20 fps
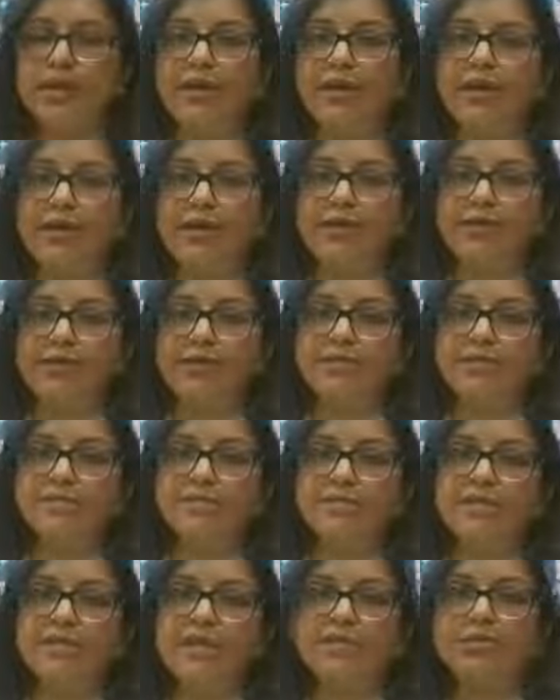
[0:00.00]
and
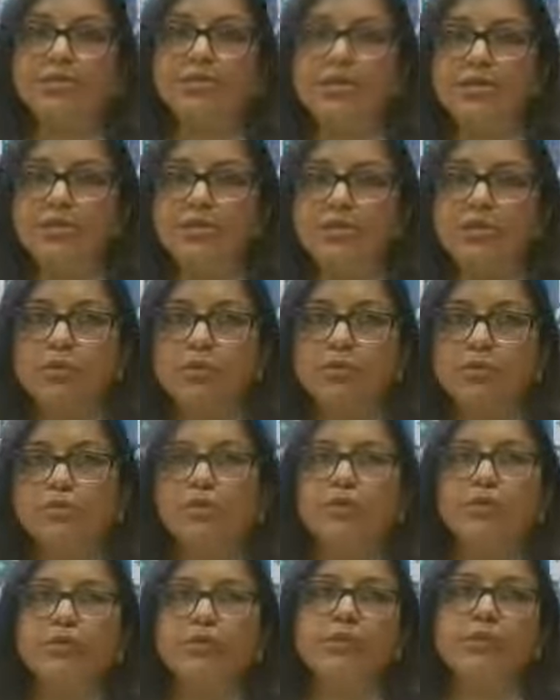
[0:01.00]
sometimes it goes
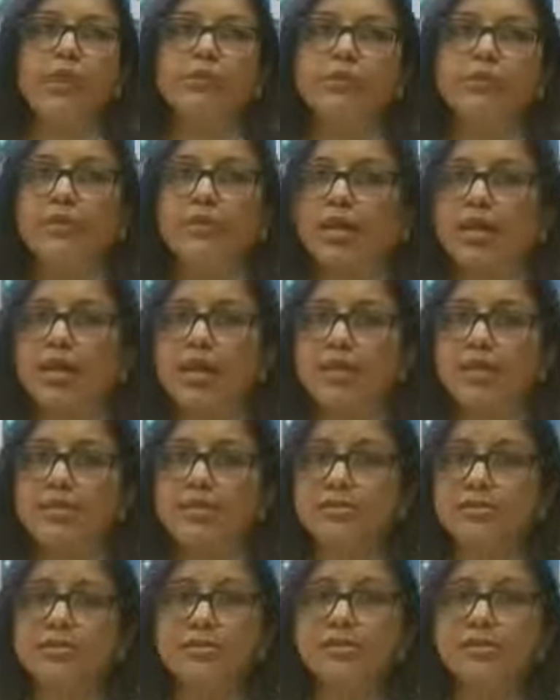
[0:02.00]
on throughout the day and
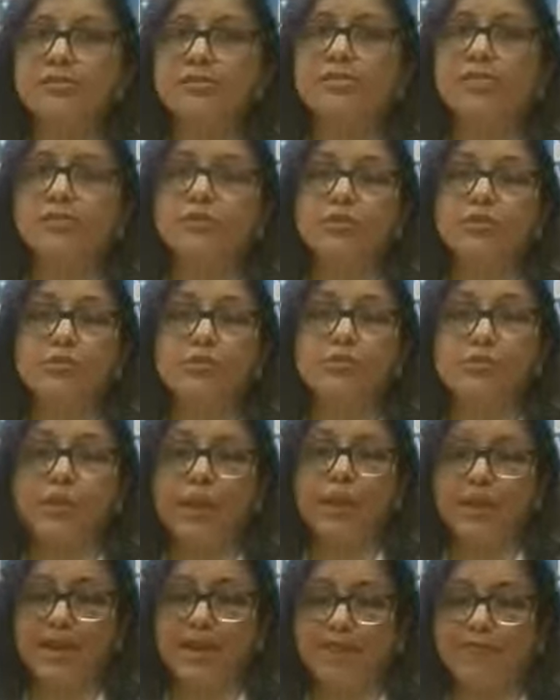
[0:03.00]
disturbs their
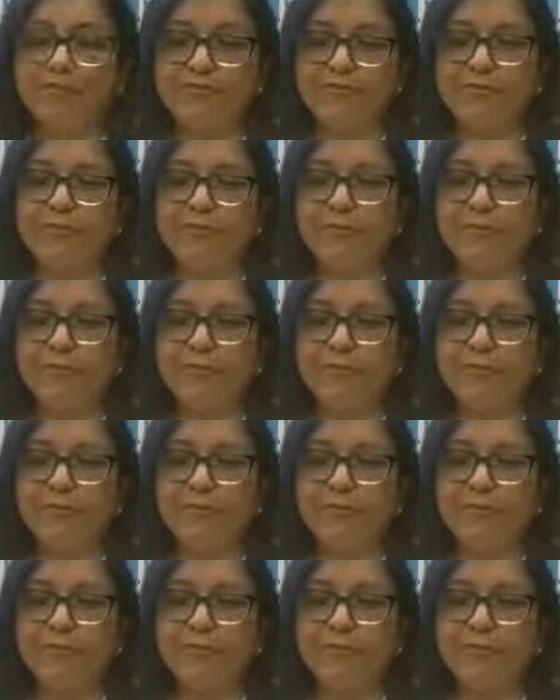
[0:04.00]
social life.